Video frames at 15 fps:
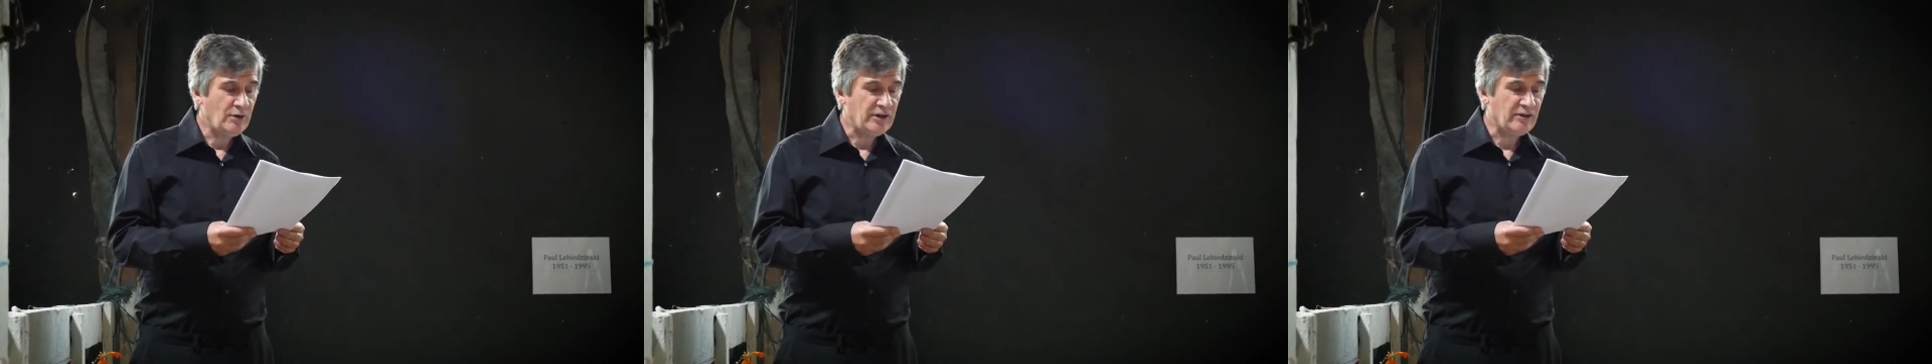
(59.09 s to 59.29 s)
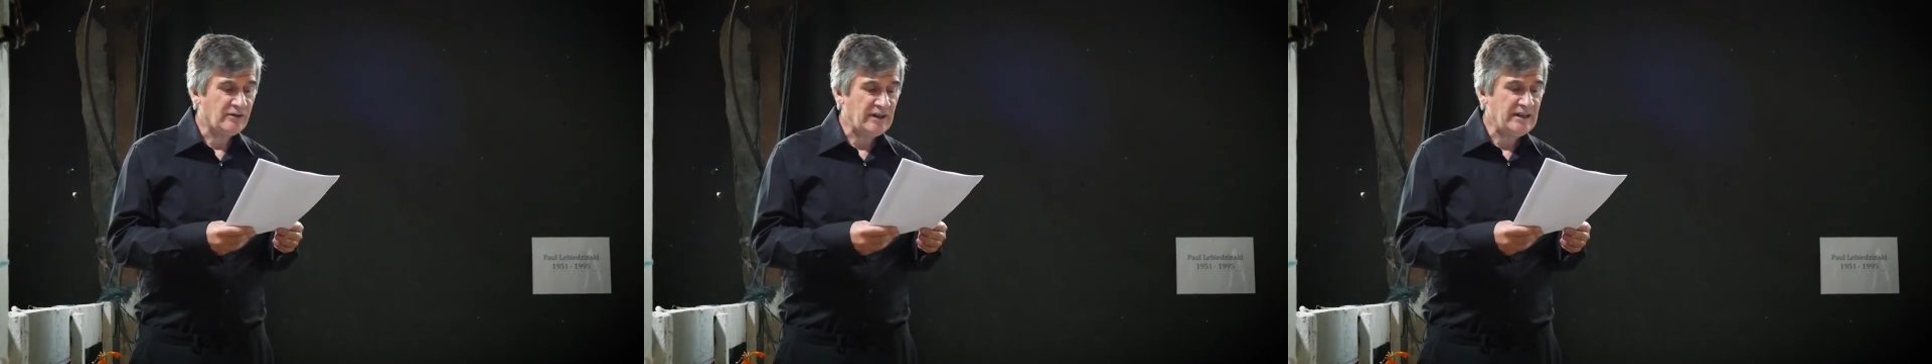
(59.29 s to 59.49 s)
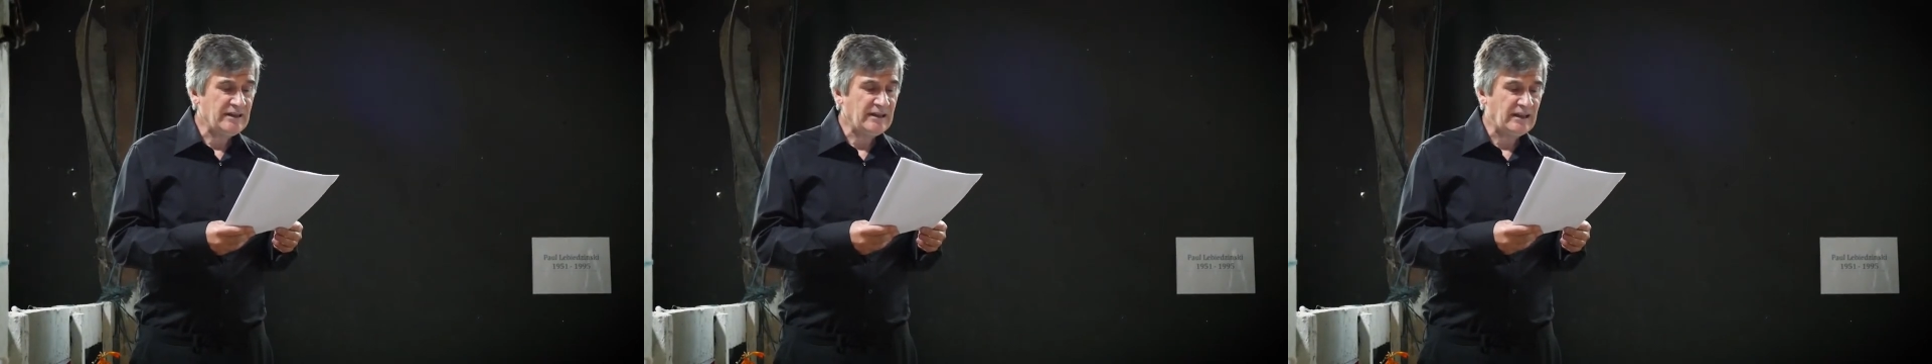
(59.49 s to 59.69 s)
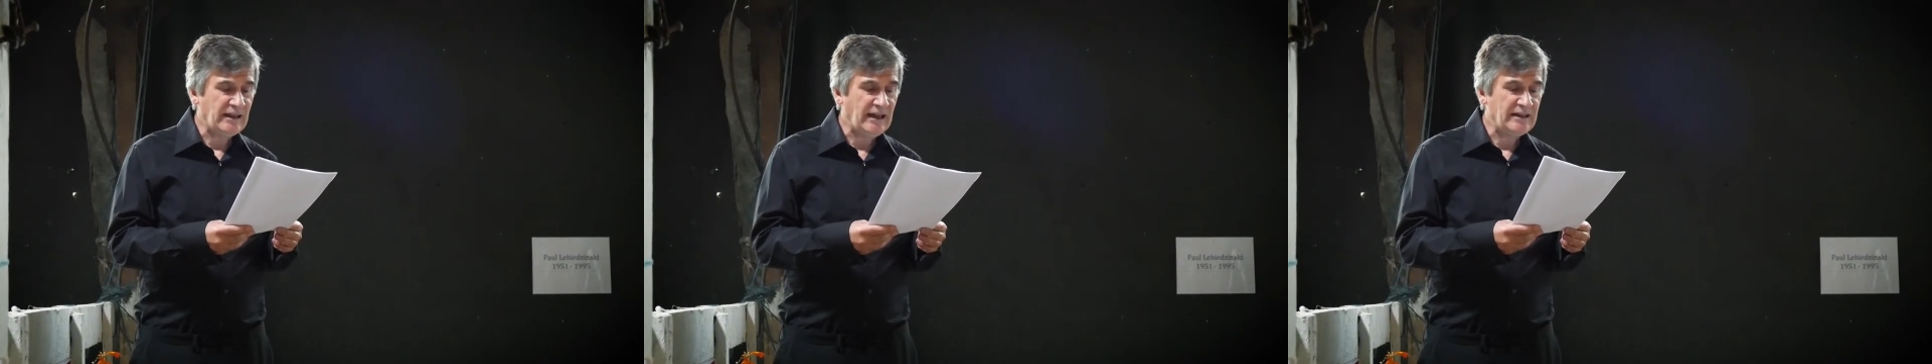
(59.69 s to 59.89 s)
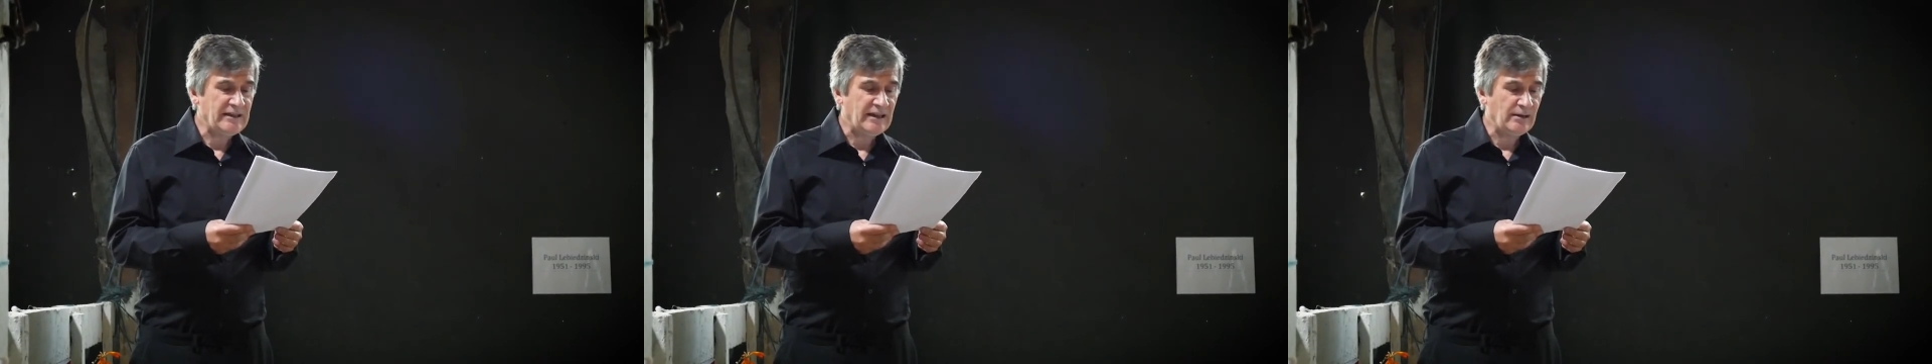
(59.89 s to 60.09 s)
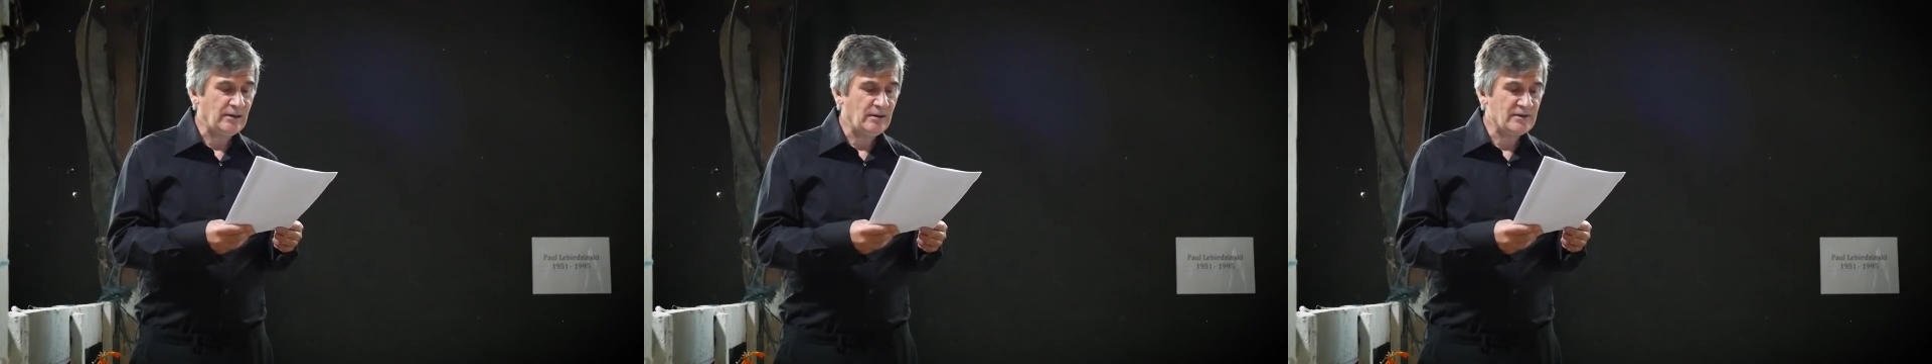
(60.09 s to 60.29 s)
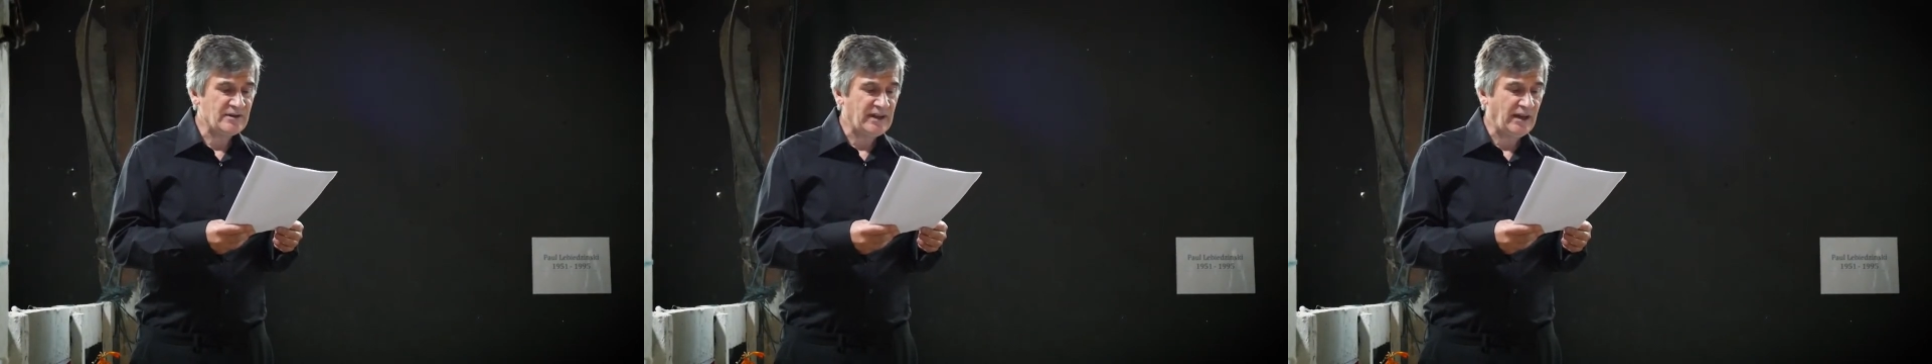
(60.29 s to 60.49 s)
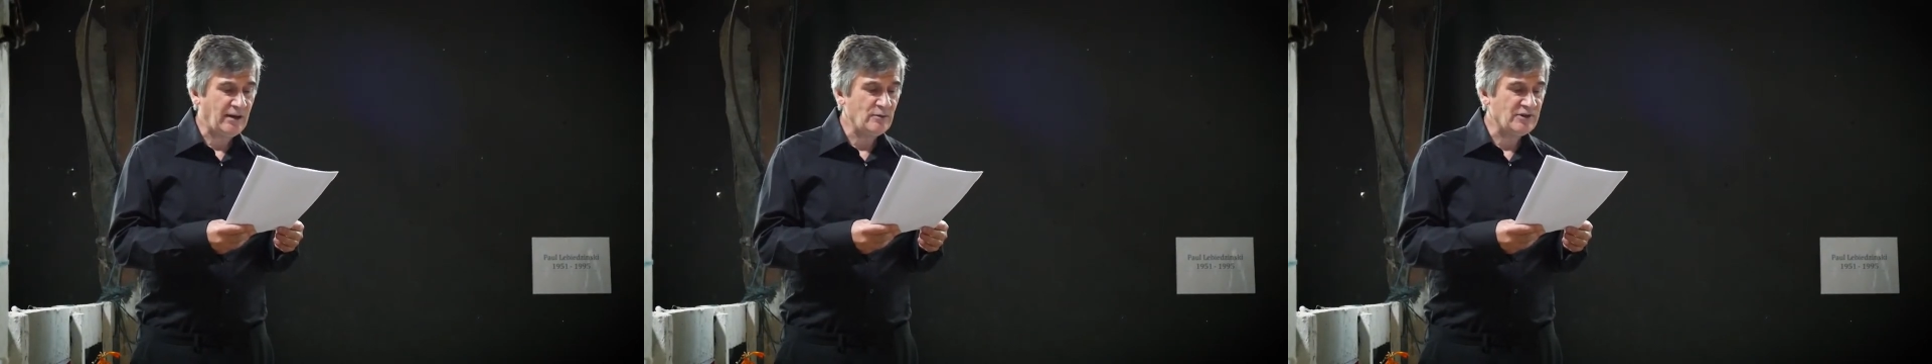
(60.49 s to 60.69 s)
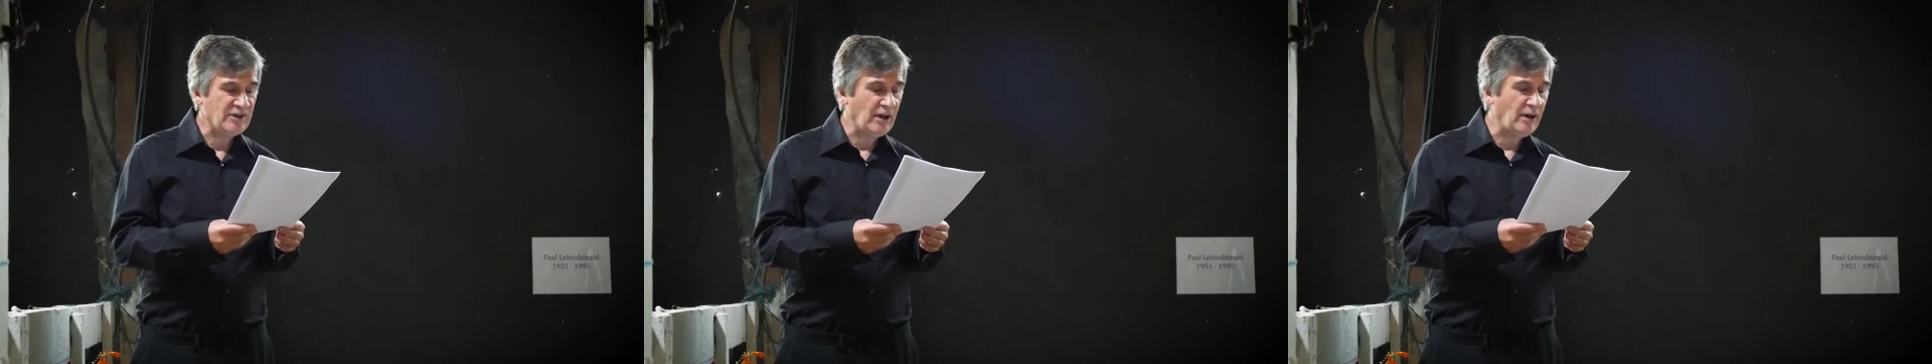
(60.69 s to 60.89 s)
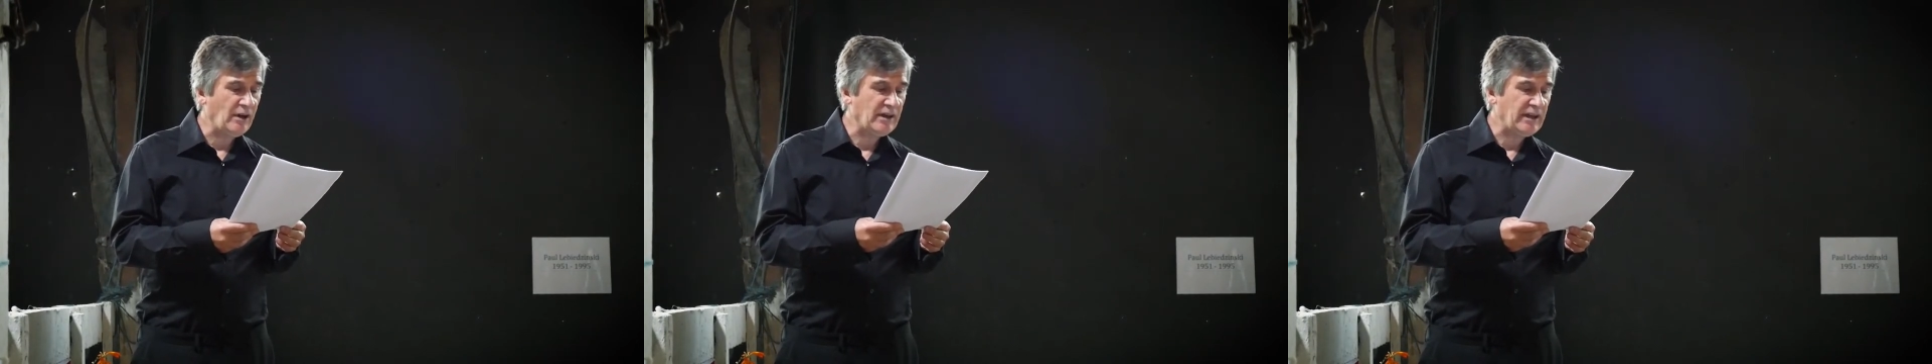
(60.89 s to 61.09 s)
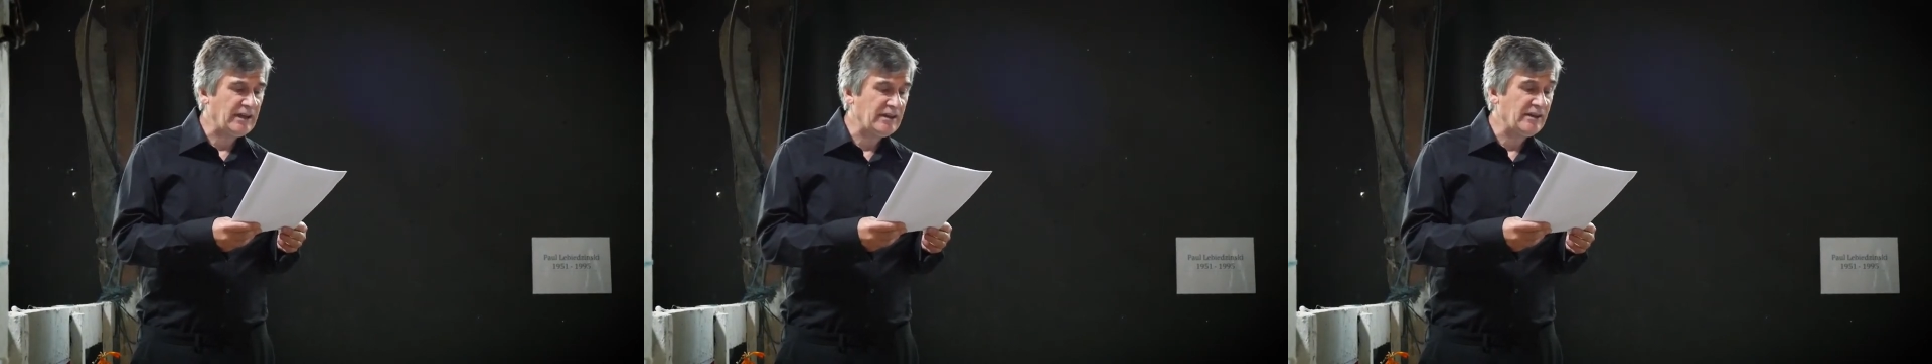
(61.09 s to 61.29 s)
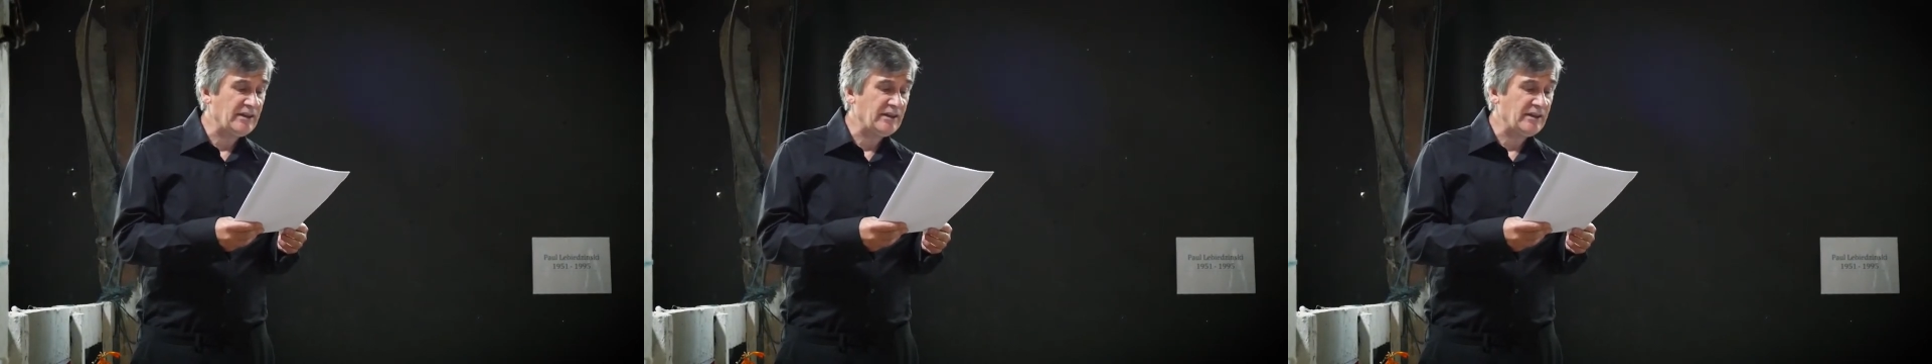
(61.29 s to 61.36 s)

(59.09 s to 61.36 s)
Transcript: the green-clad hills, now darker in